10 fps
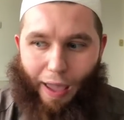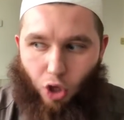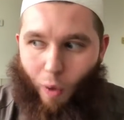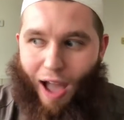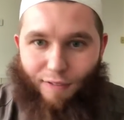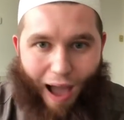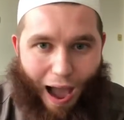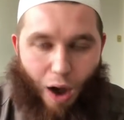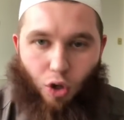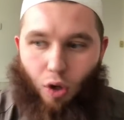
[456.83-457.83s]

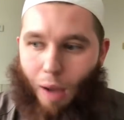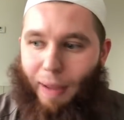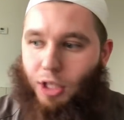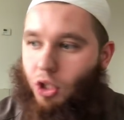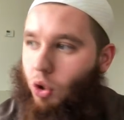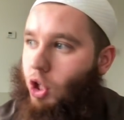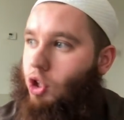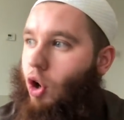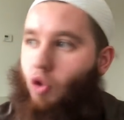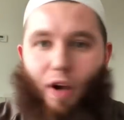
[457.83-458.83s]
Imagine you
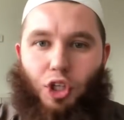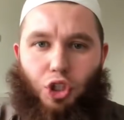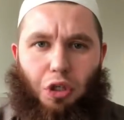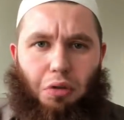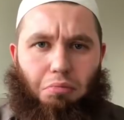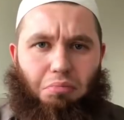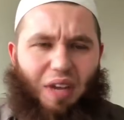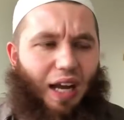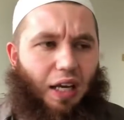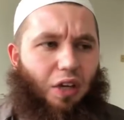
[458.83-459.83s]
just go register.
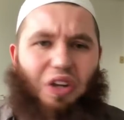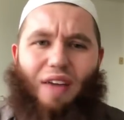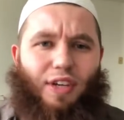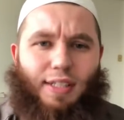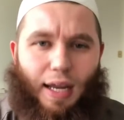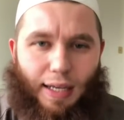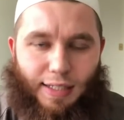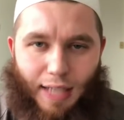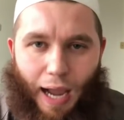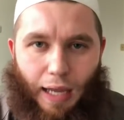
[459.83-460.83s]
You never studied
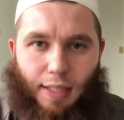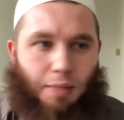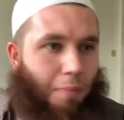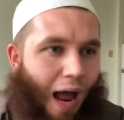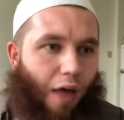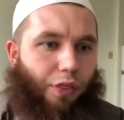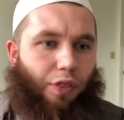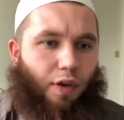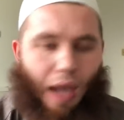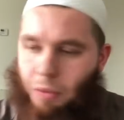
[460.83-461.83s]
science,
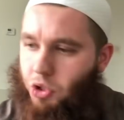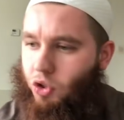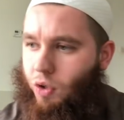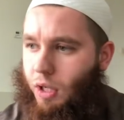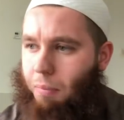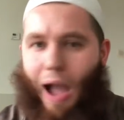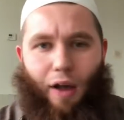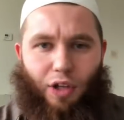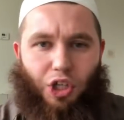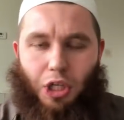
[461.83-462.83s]
math, chemistry,
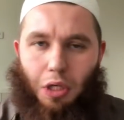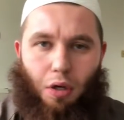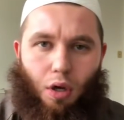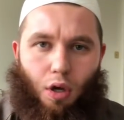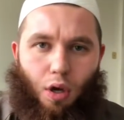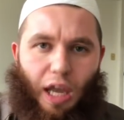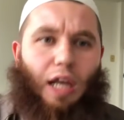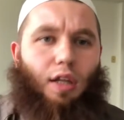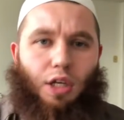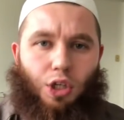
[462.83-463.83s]
biology,
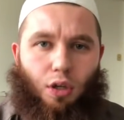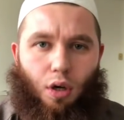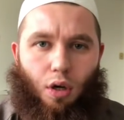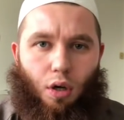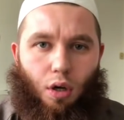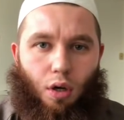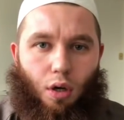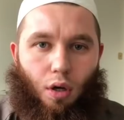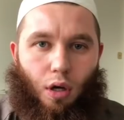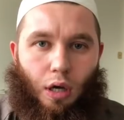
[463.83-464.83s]
English.
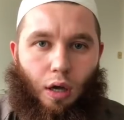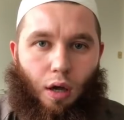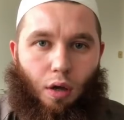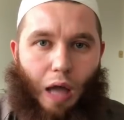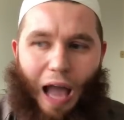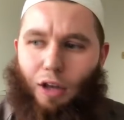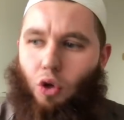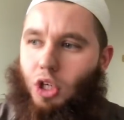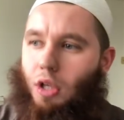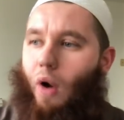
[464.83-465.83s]
And
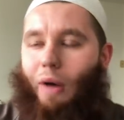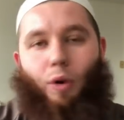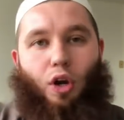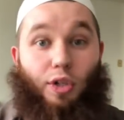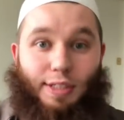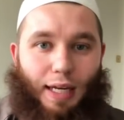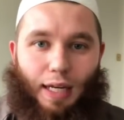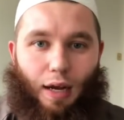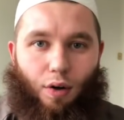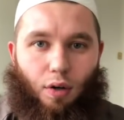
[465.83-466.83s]
you just, I want to go study
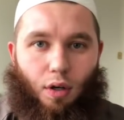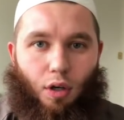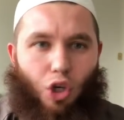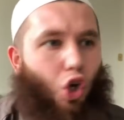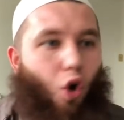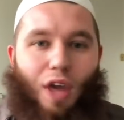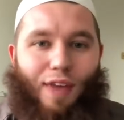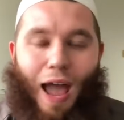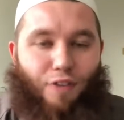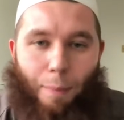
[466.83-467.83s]
now. You don't
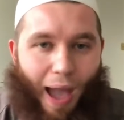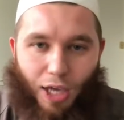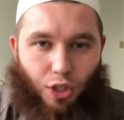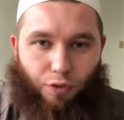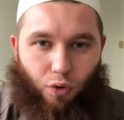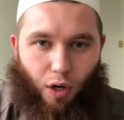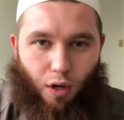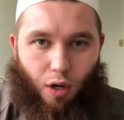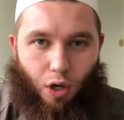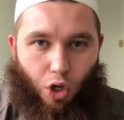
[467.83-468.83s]
even have a passion for it.
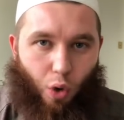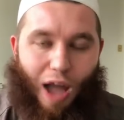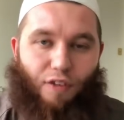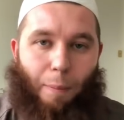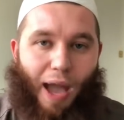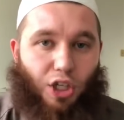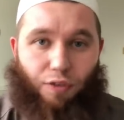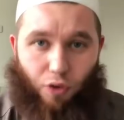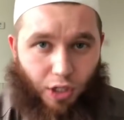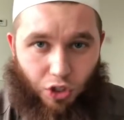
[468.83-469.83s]
You don't have a passion
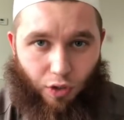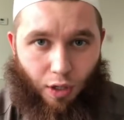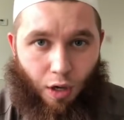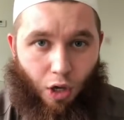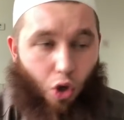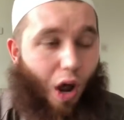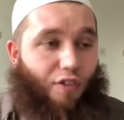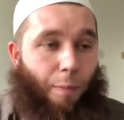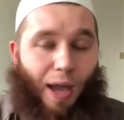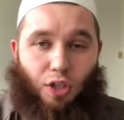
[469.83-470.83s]
for history. You don't
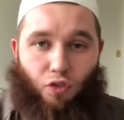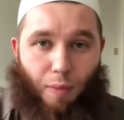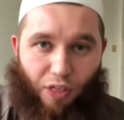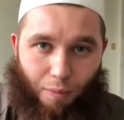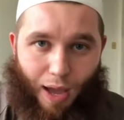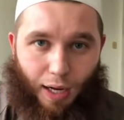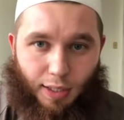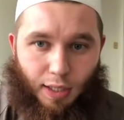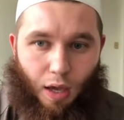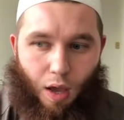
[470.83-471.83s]
have a passion for
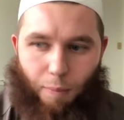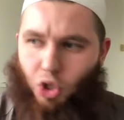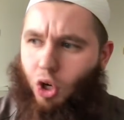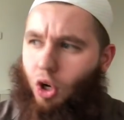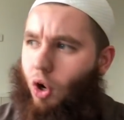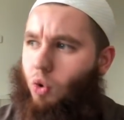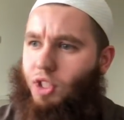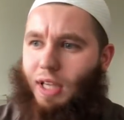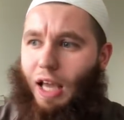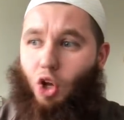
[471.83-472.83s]
mathematics. But you're going to go
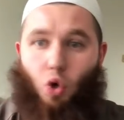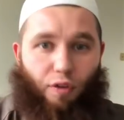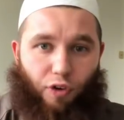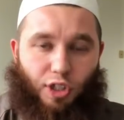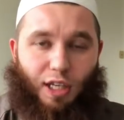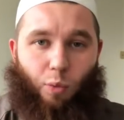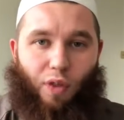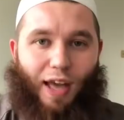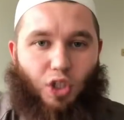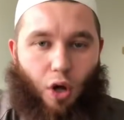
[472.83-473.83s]
sit in a university
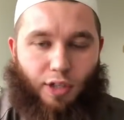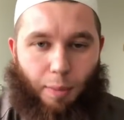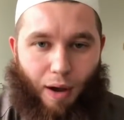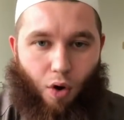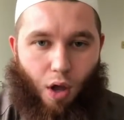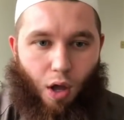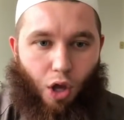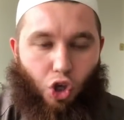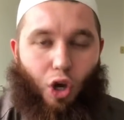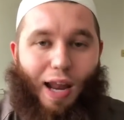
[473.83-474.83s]
when that's all it's about.
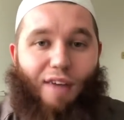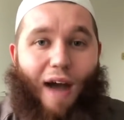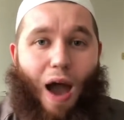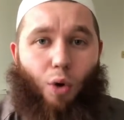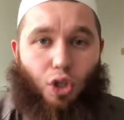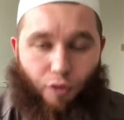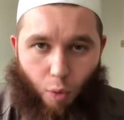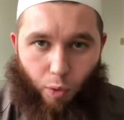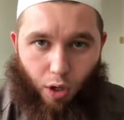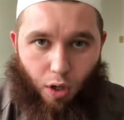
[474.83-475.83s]
You're going to have hours of
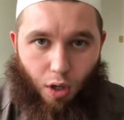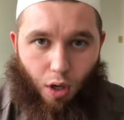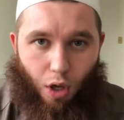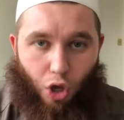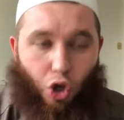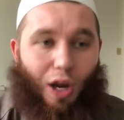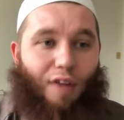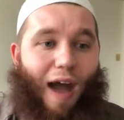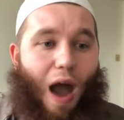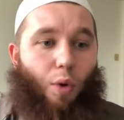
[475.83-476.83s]
homework. You're going to
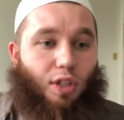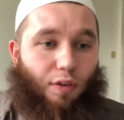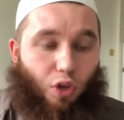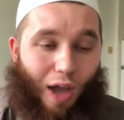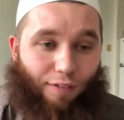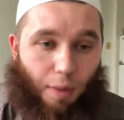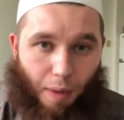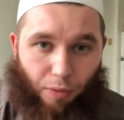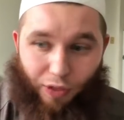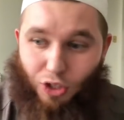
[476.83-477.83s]
have hours of,
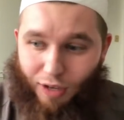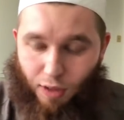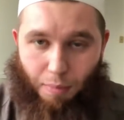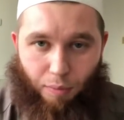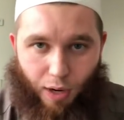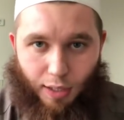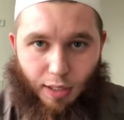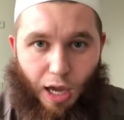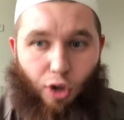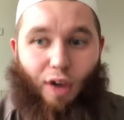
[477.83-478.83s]
things you have to memorize.
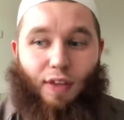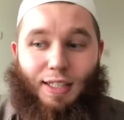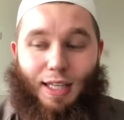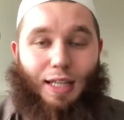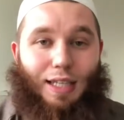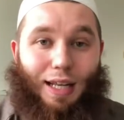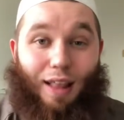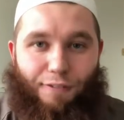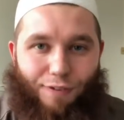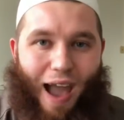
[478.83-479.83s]
You have to sit into
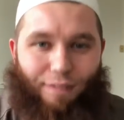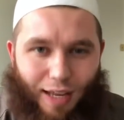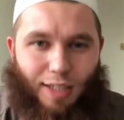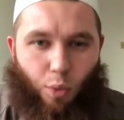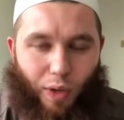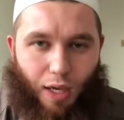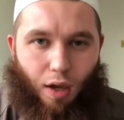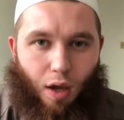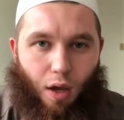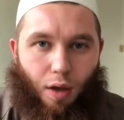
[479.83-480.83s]
it 5 days a
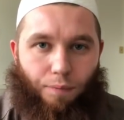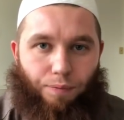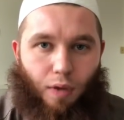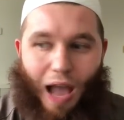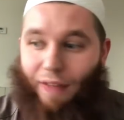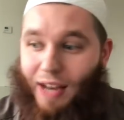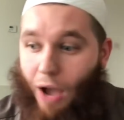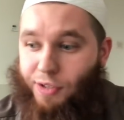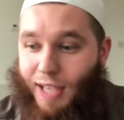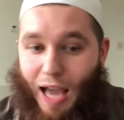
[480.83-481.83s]
week. And then
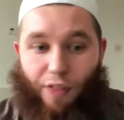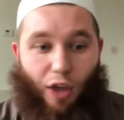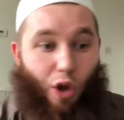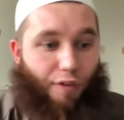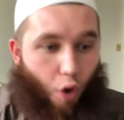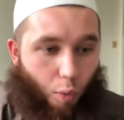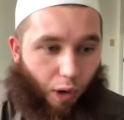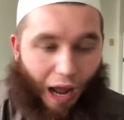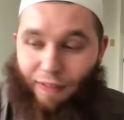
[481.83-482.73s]
outside of that, you have homework.